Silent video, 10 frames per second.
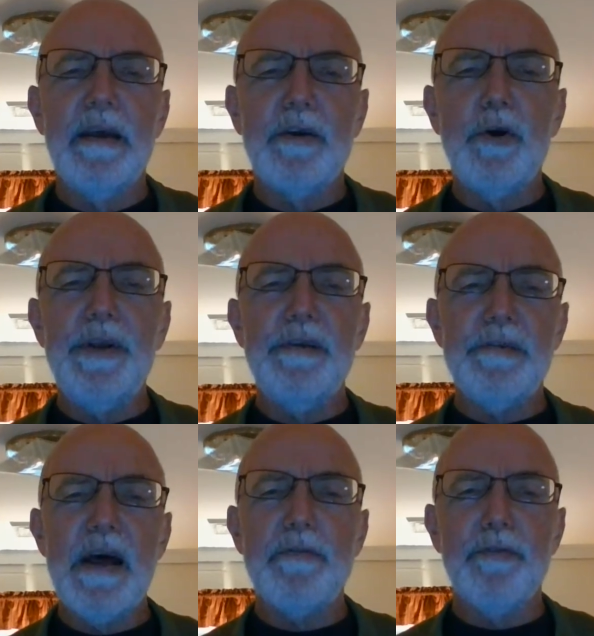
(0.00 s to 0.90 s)
could he
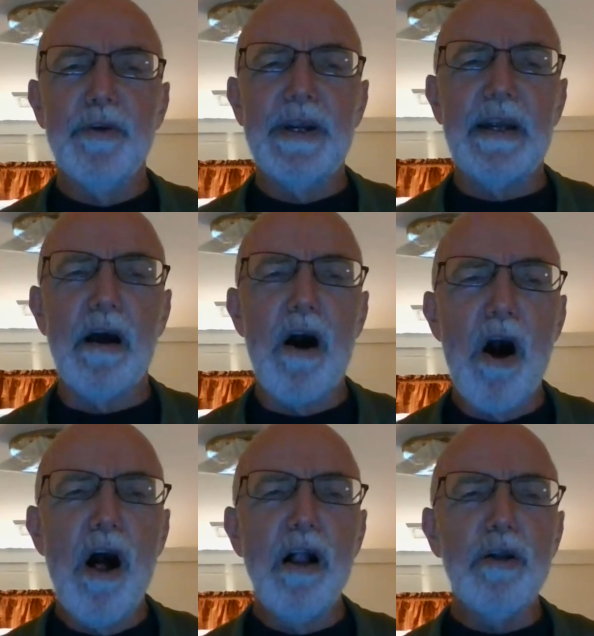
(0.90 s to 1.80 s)
set free
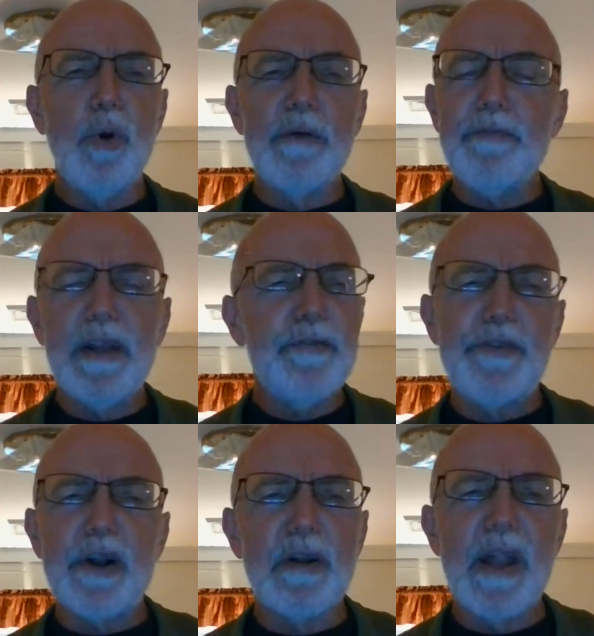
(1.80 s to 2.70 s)
all who have
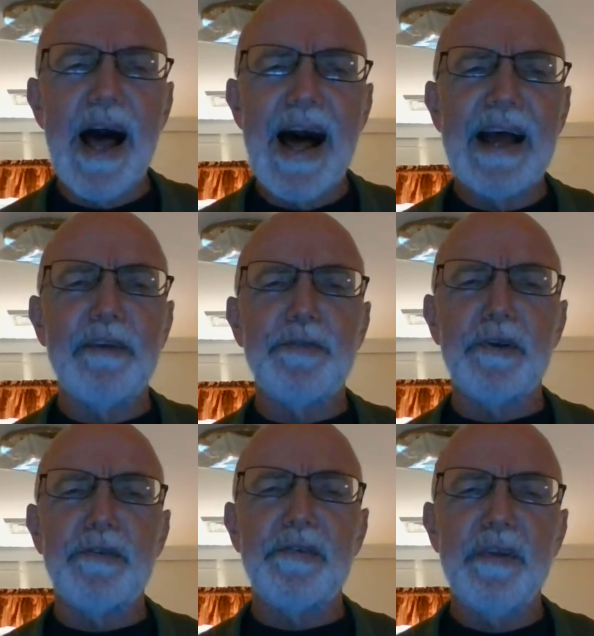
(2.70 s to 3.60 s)
lived their lives as